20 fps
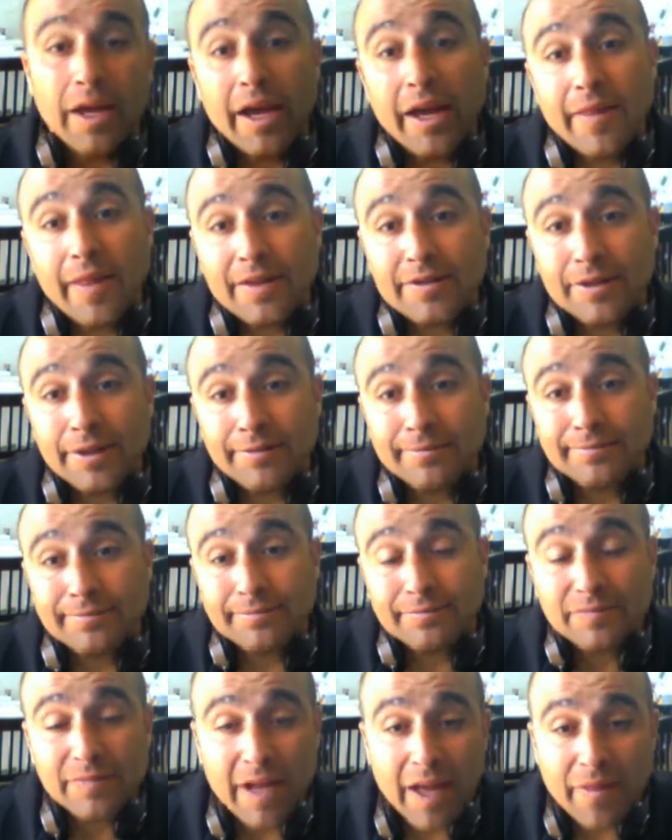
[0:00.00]
and that's it.
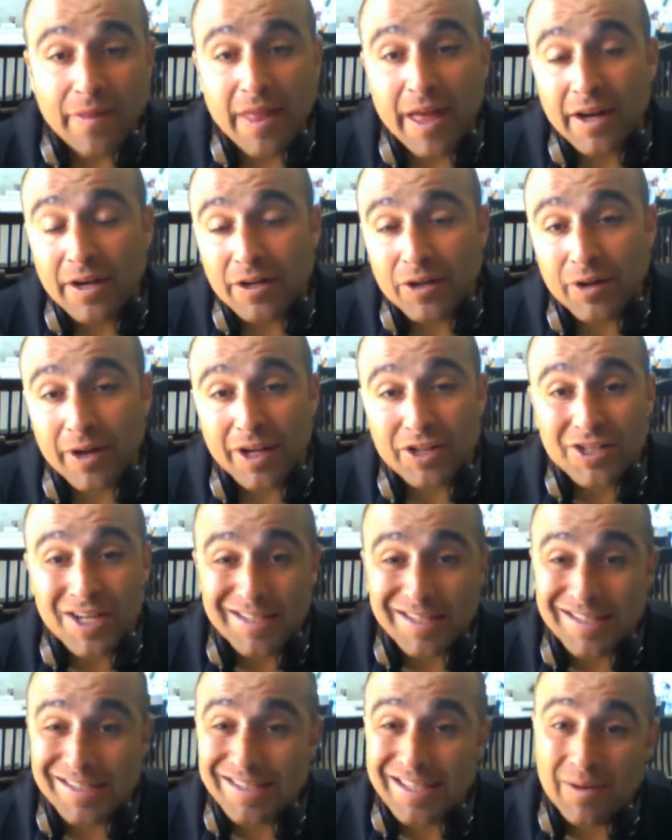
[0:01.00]
And then you'll get a
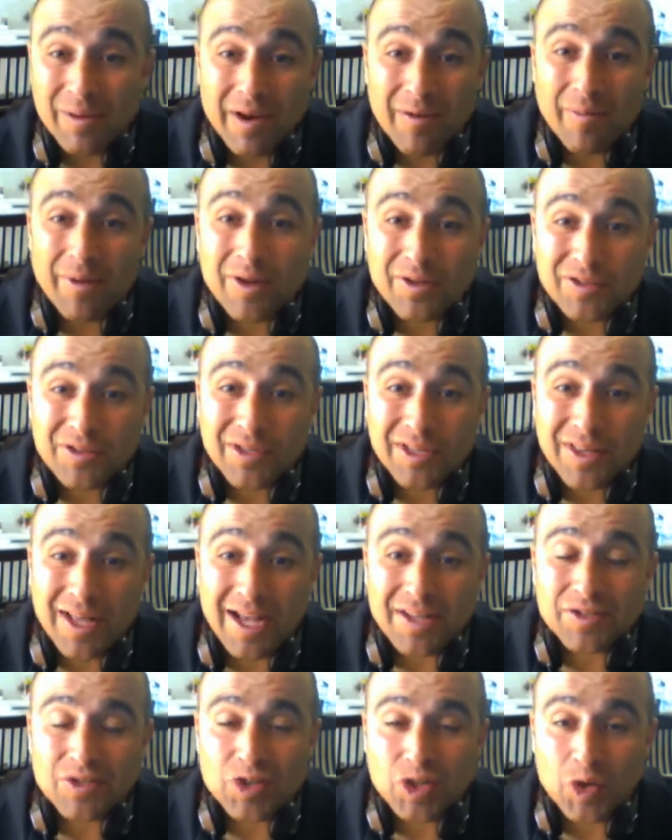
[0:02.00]
chance to see what everybody else in the
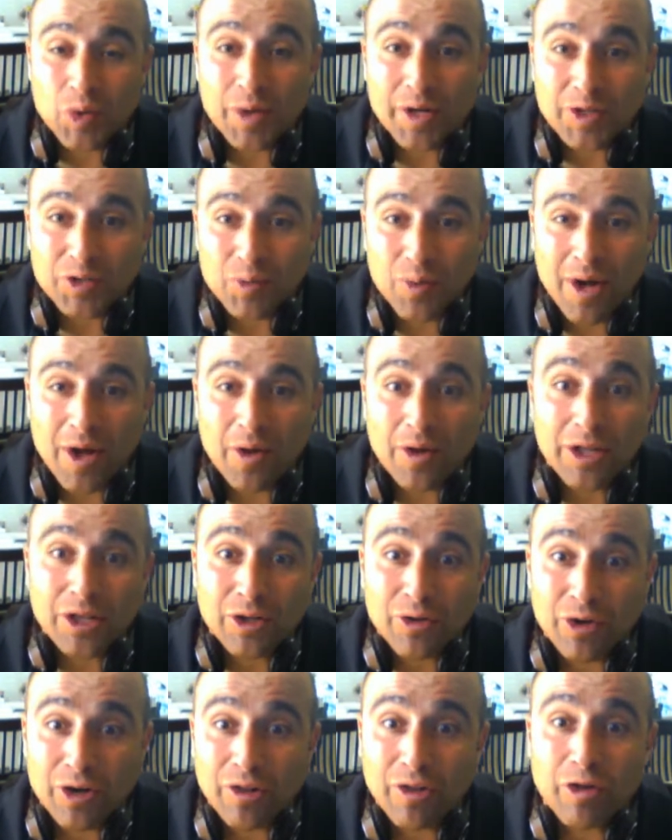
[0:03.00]
class is doing as well and
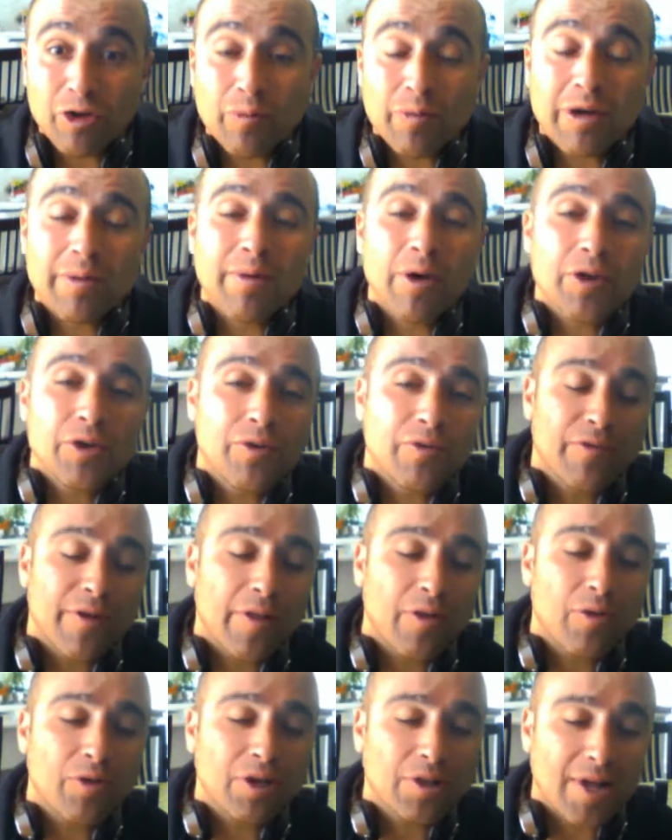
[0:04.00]
learn a little bit about your
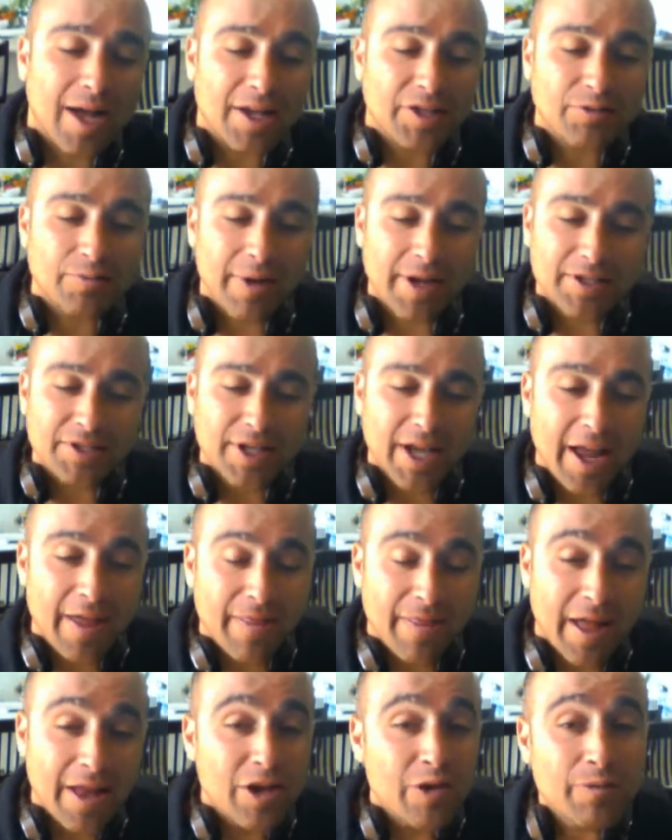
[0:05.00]
fellow classmates.
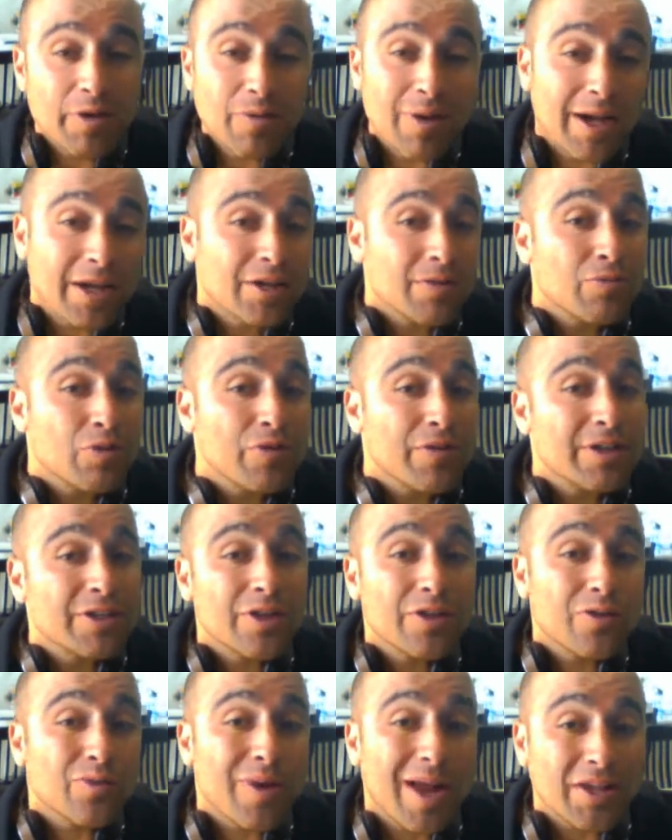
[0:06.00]
And then you'll be ready to move
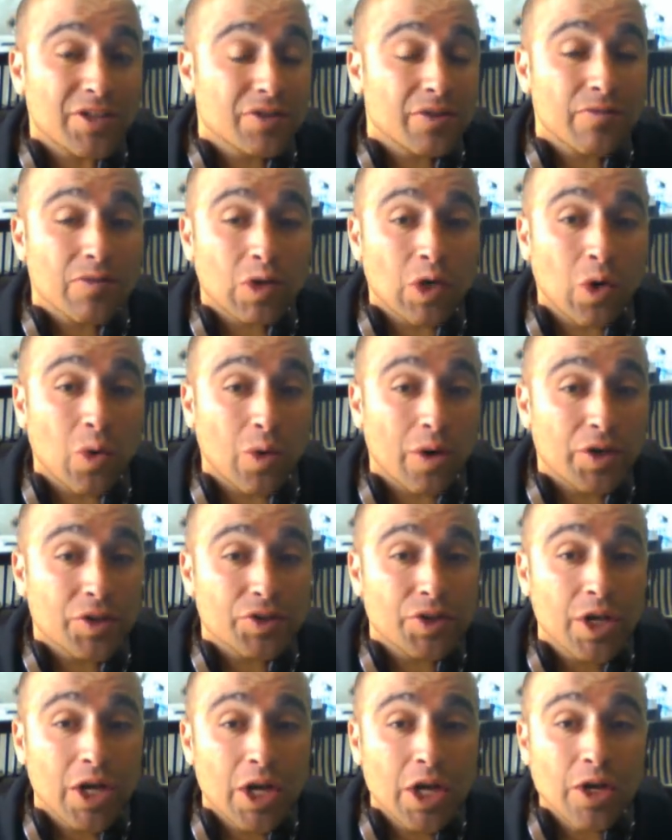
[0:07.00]
into the rest of the
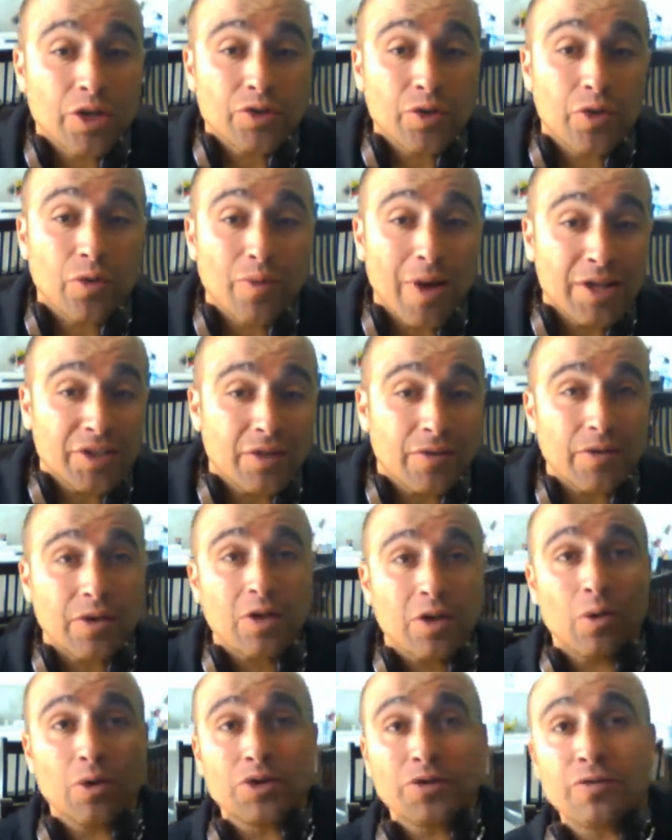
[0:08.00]
course. So the rest of the
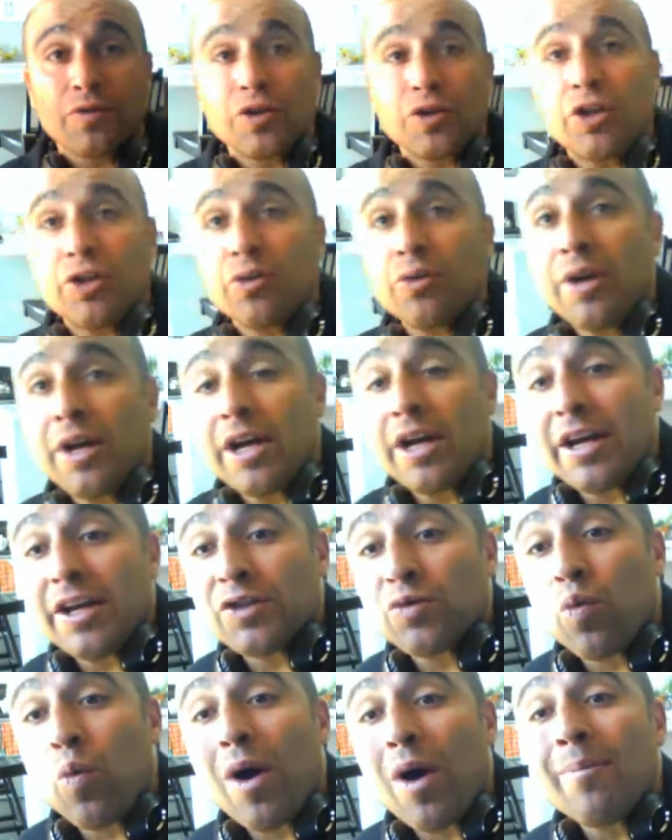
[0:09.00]
course for you
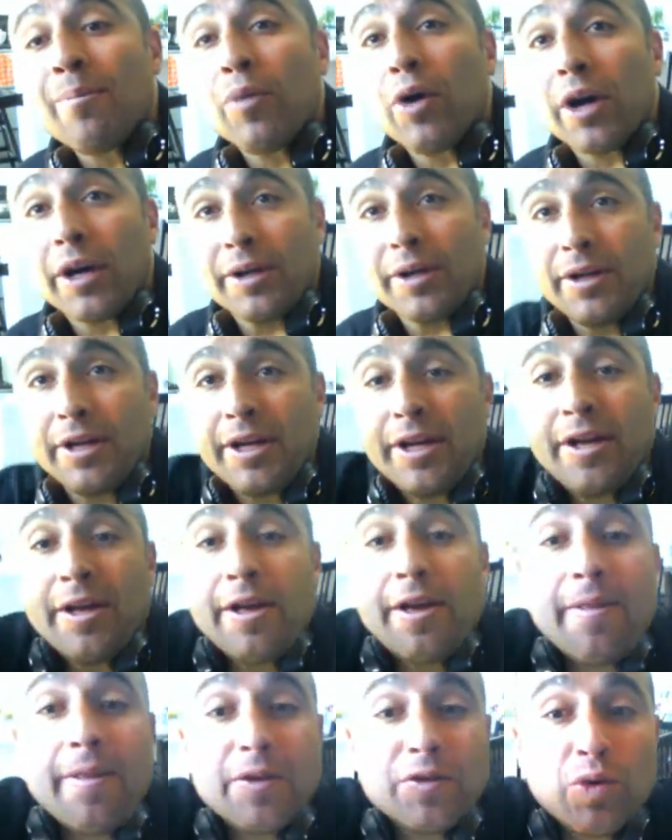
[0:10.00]
is one book.
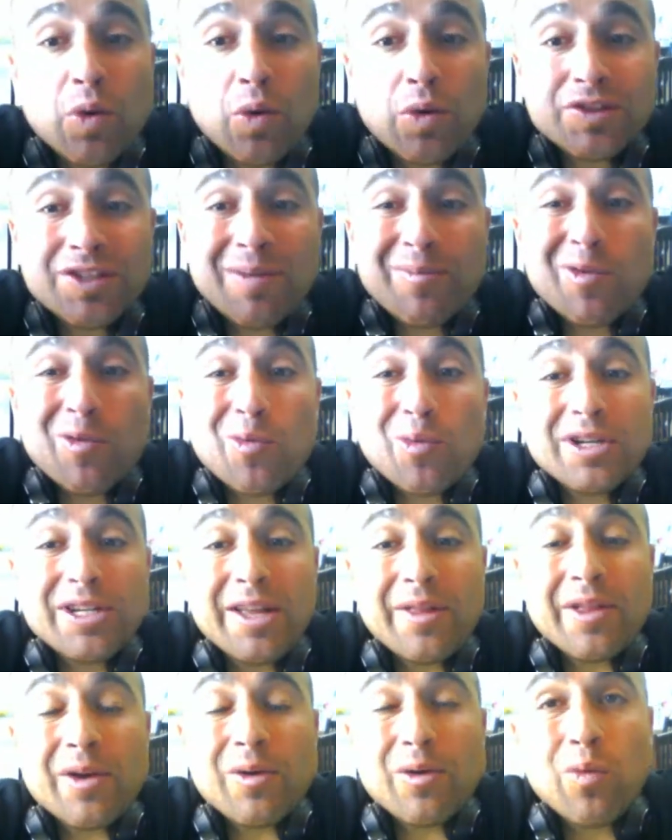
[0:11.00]
This whole summer we're
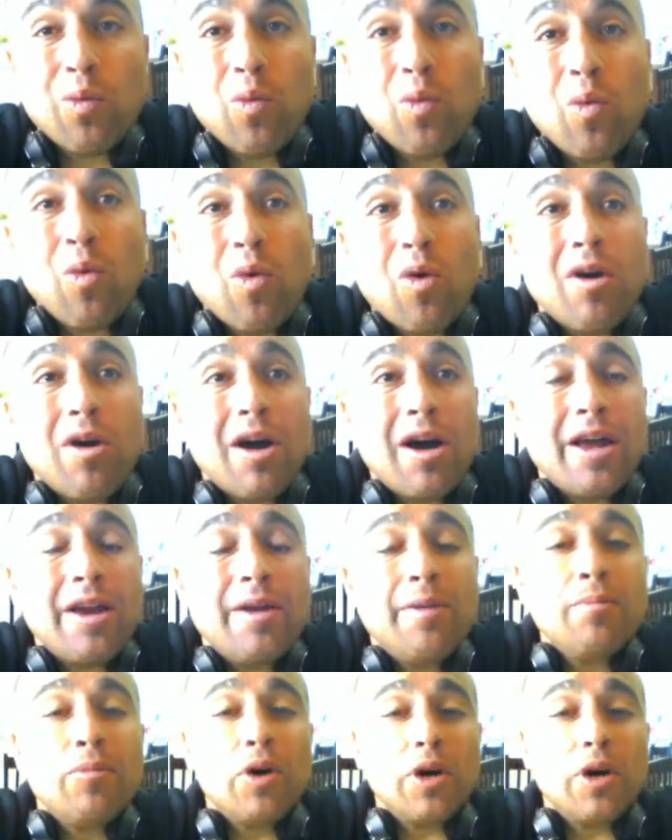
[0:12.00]
dealing with one